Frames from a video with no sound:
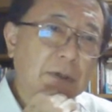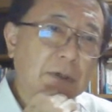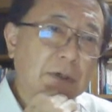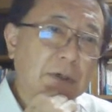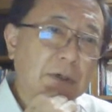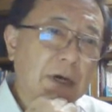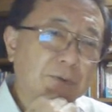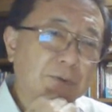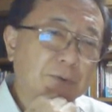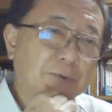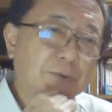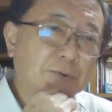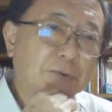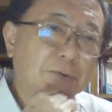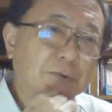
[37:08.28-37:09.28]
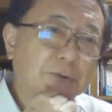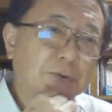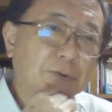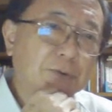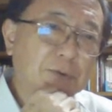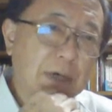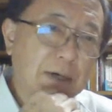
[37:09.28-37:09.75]
up to
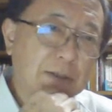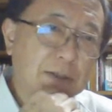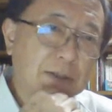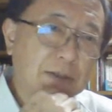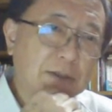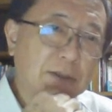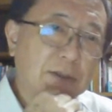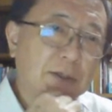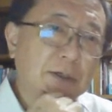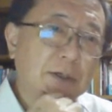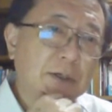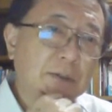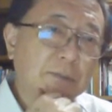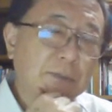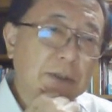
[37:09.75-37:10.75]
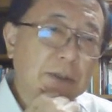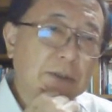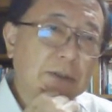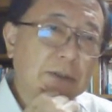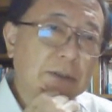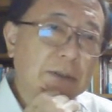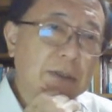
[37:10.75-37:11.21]
2000, but
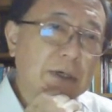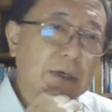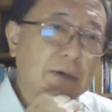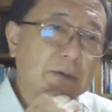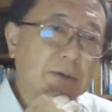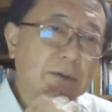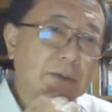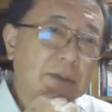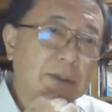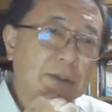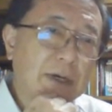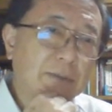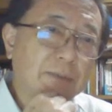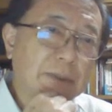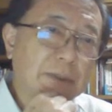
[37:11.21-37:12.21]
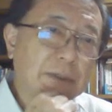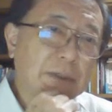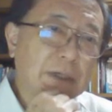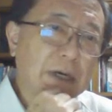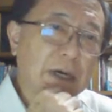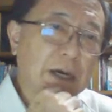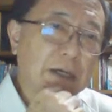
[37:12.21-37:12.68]
the company
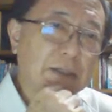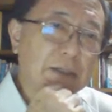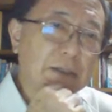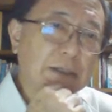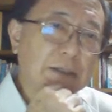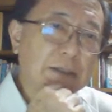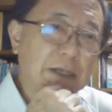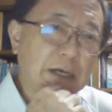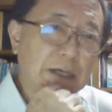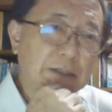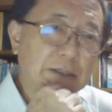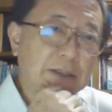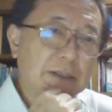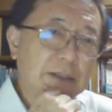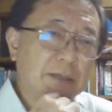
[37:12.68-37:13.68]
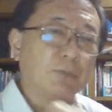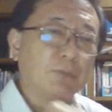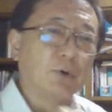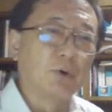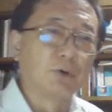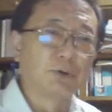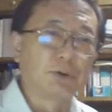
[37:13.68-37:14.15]
actually changed the
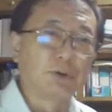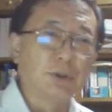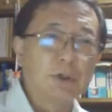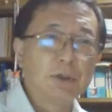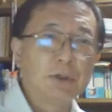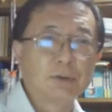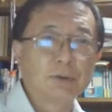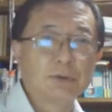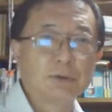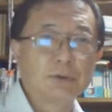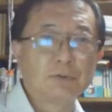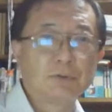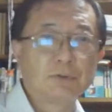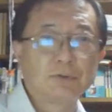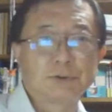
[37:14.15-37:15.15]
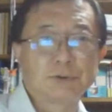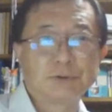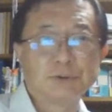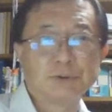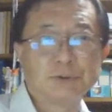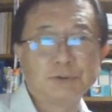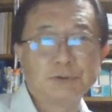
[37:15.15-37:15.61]
mode
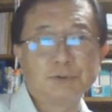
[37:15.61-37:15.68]
to